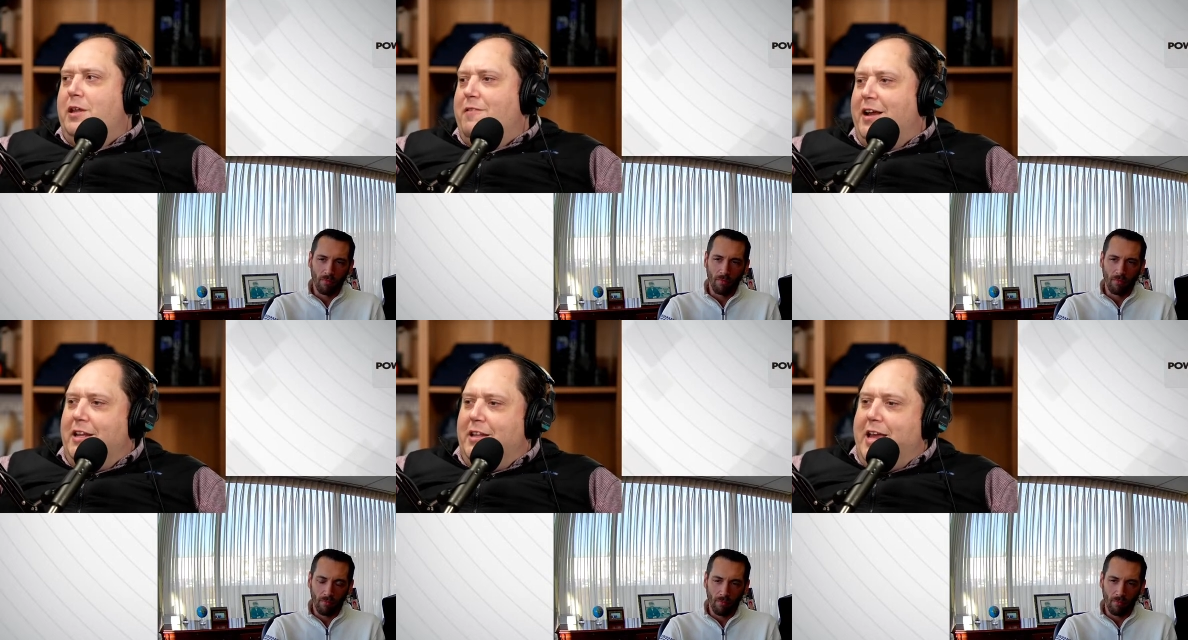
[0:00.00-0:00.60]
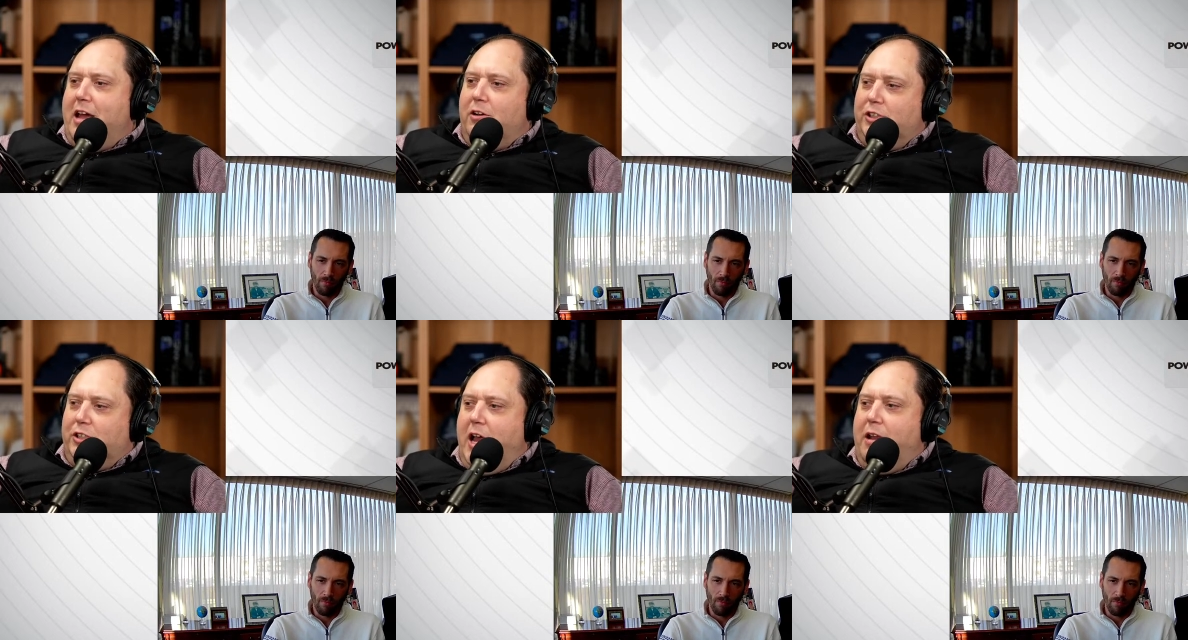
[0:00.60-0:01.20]
Speaker 1: believe I did that, or
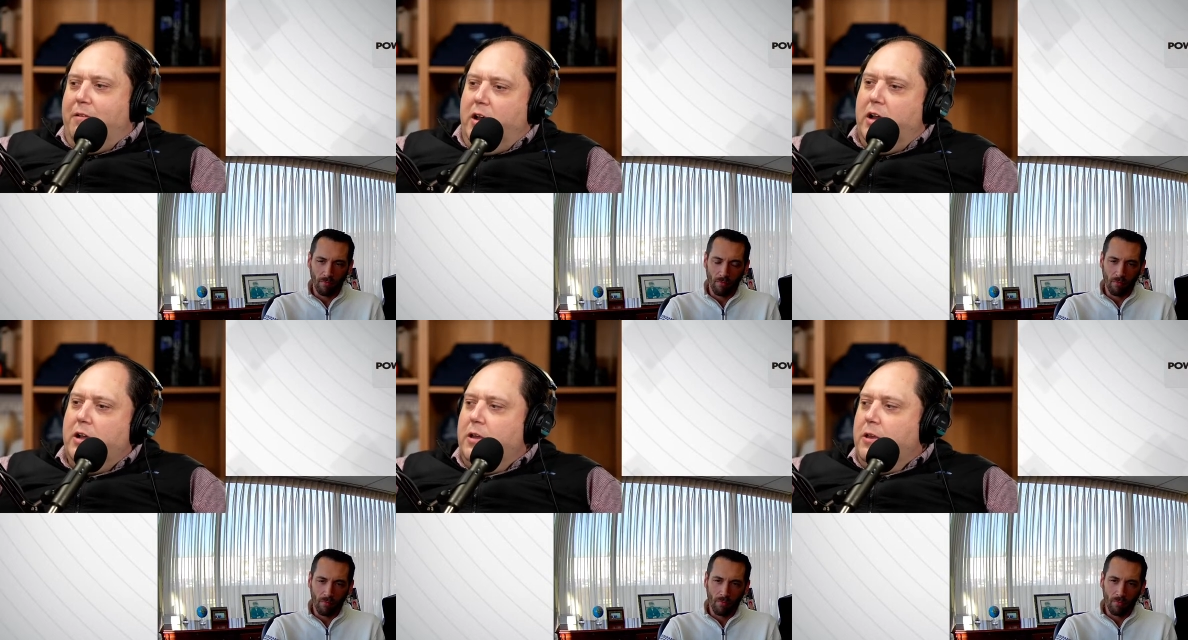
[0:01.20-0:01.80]
just kind of a